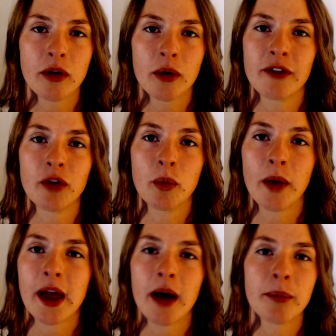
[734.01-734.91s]
if you wake
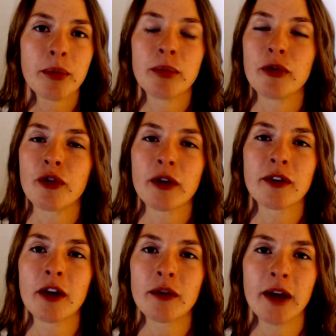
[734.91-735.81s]
up before
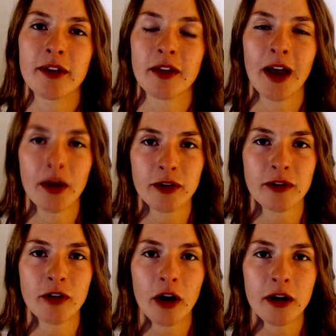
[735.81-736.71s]
sunrise and the house is
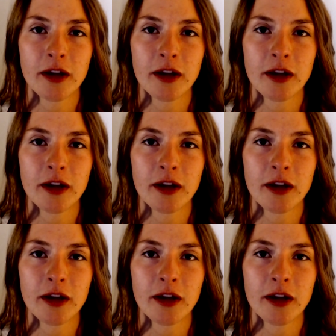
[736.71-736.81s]
dark,